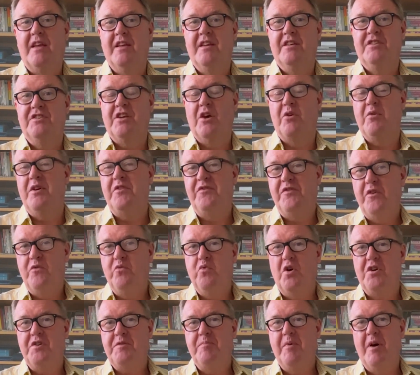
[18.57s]
So if you've
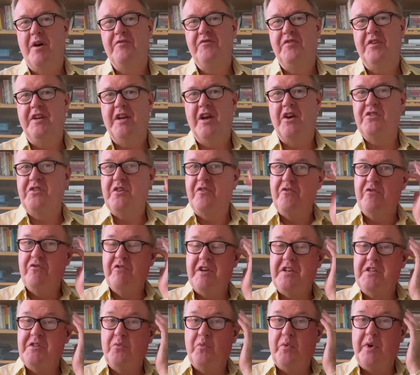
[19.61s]
watched my videos over
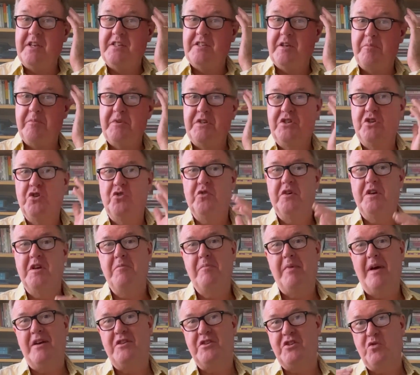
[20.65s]
recent weeks, I've been talking
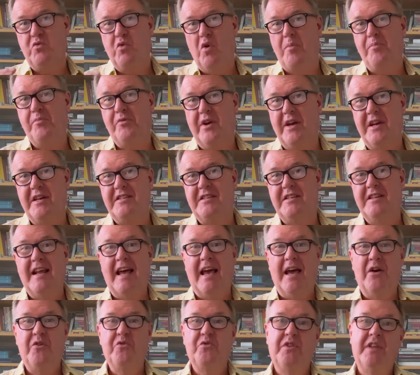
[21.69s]
about swap rates and
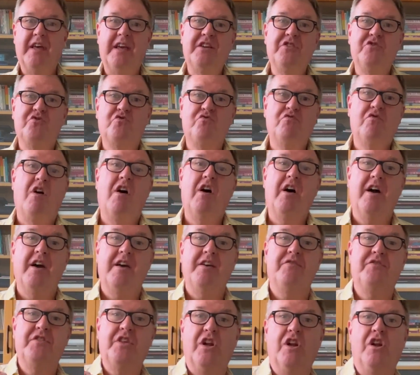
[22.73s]
how they
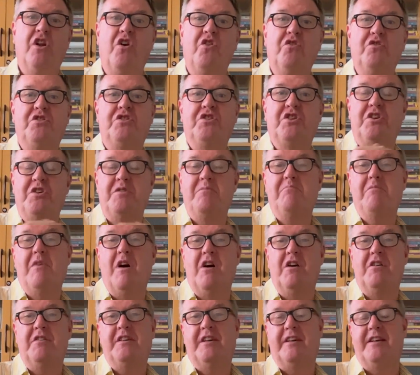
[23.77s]
drive the long-term
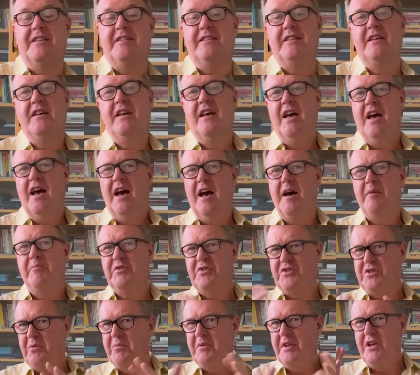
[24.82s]
market. But
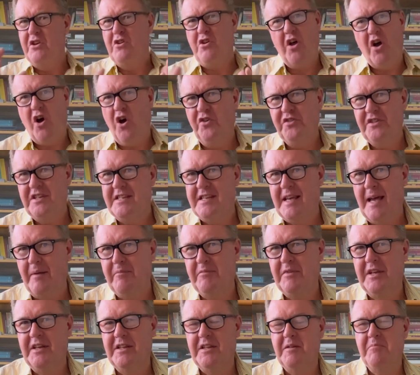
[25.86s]
something odd is
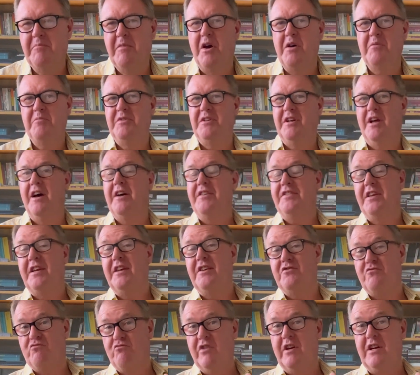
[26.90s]
happening at the moment. I think
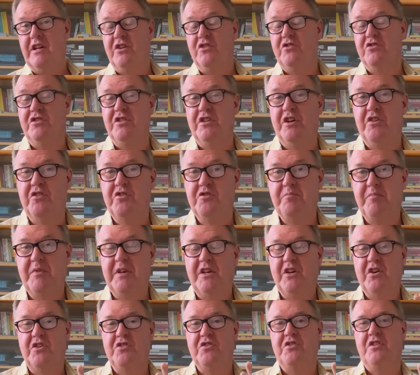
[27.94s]
it's really good news
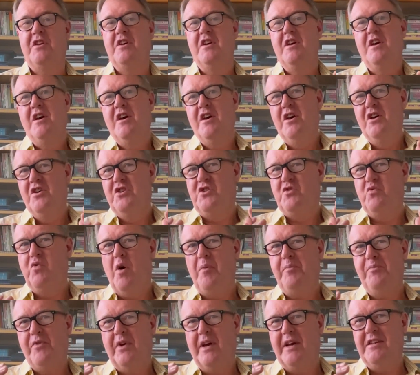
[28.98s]
because
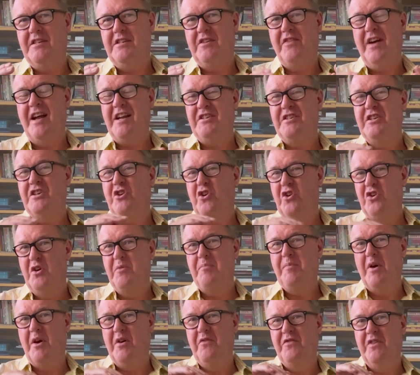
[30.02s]
swap rates have actually gone
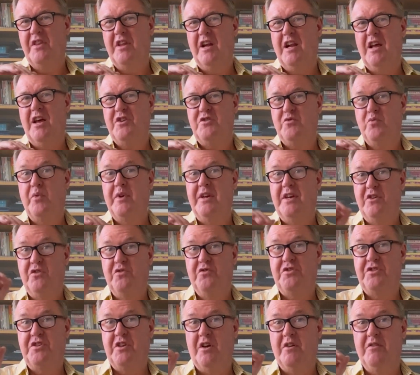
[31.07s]
up over the last week or
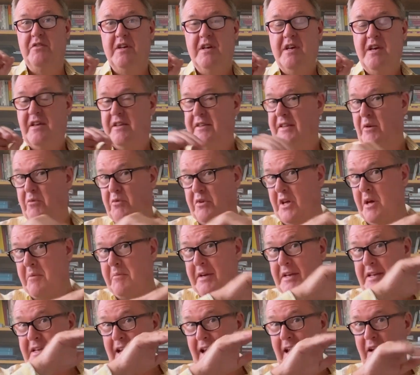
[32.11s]
so. They were
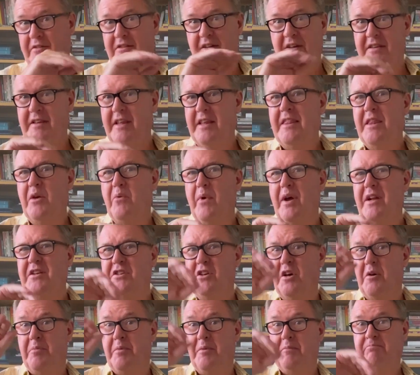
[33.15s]
coming down and then they went
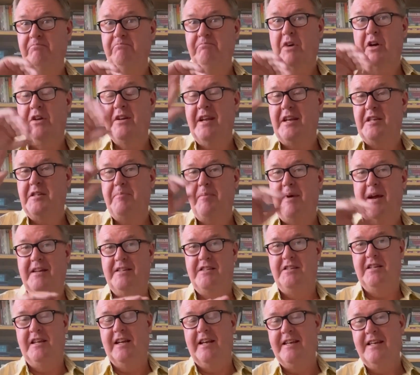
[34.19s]
up
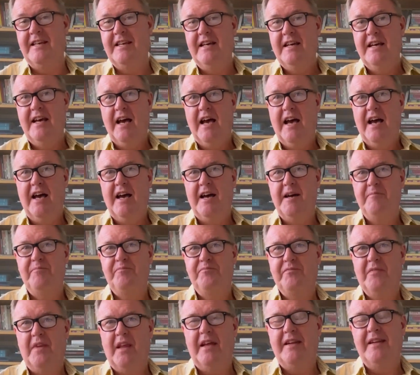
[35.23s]
unexpectedly.
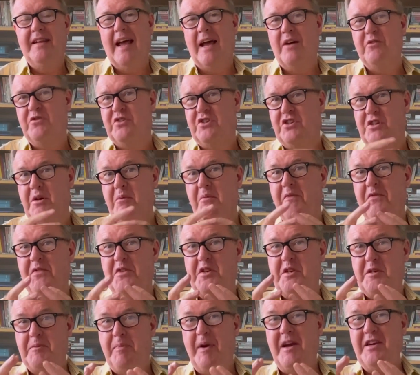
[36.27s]
Now, some of the
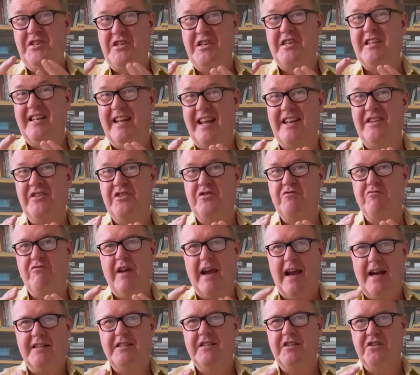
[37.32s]
specialist lenders
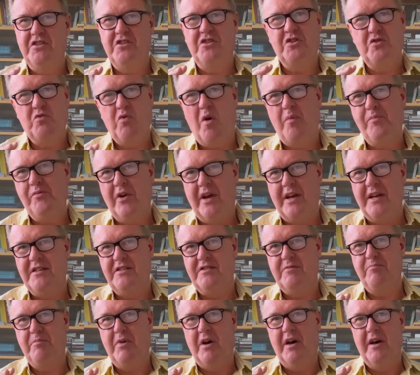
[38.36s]
reacted to the swap rates
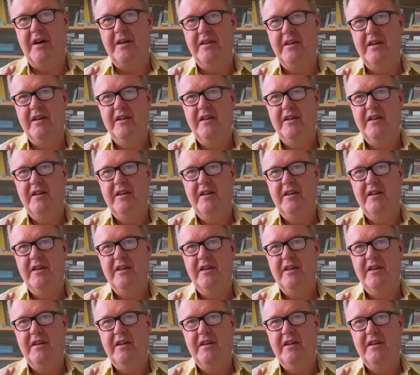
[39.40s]
by